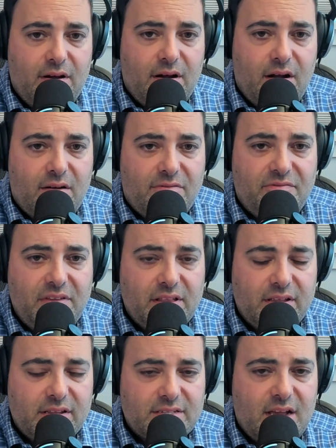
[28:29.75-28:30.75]
our
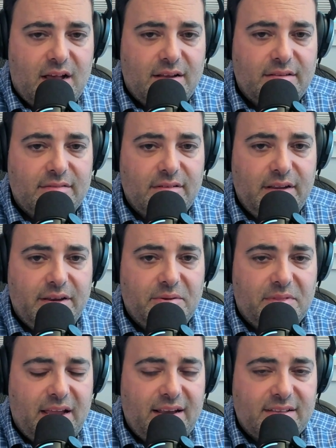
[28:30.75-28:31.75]
feelings on,
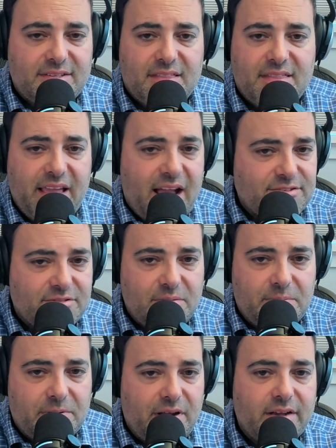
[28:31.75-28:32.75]
that it's a theatrical
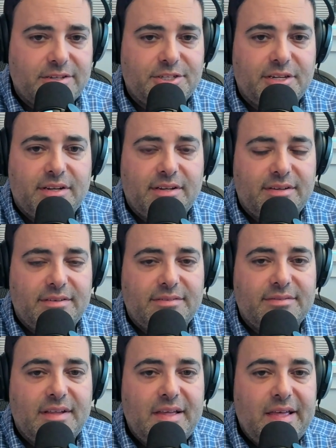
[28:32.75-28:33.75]

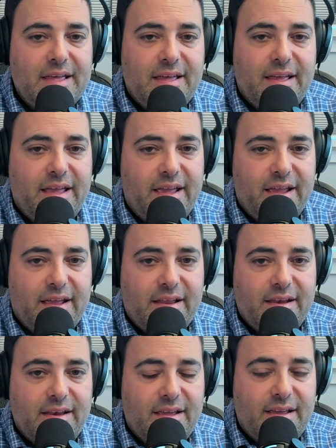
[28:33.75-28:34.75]
production
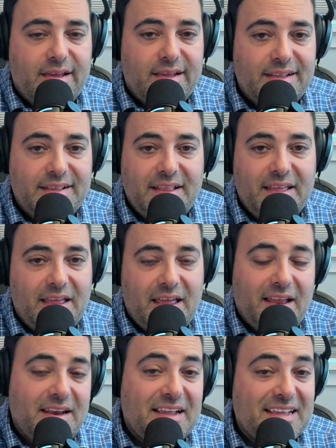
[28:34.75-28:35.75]
and
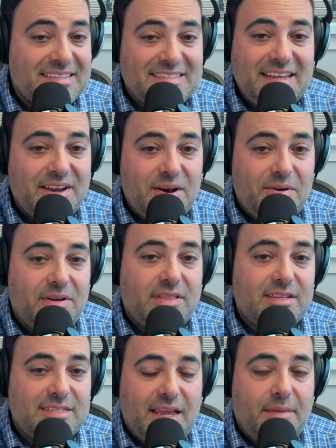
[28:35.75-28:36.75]
a casino at
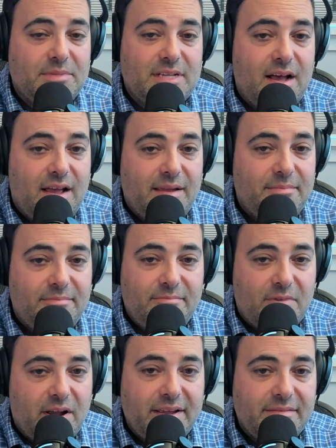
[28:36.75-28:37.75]
the same time,
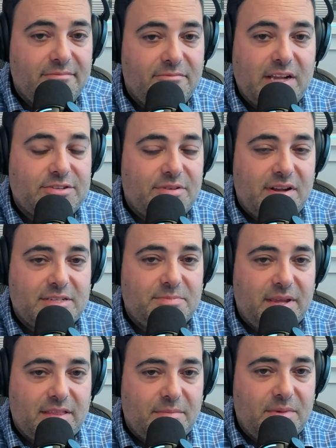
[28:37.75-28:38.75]
right? Restaurants
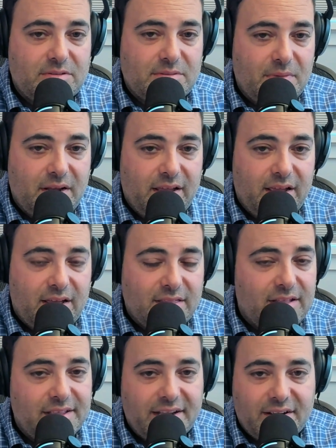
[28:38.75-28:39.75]
make the most money on
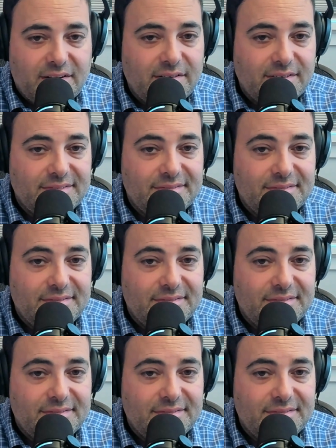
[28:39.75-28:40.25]
the liquor.